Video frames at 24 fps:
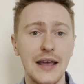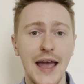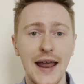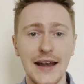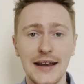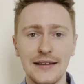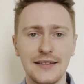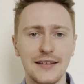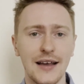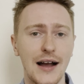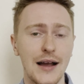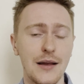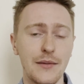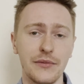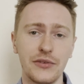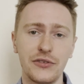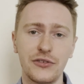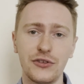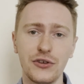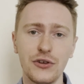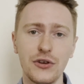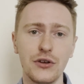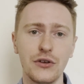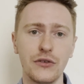anytime
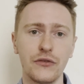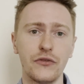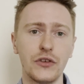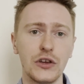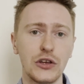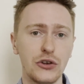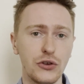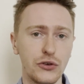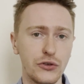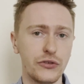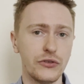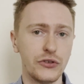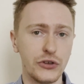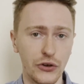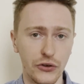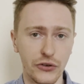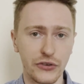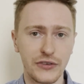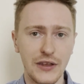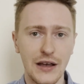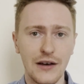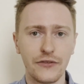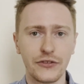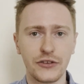soon for you
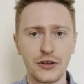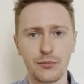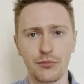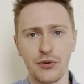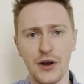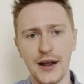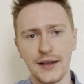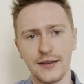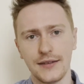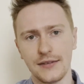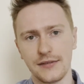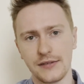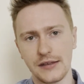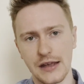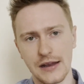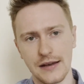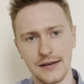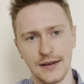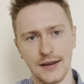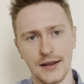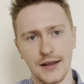yourself to practice in,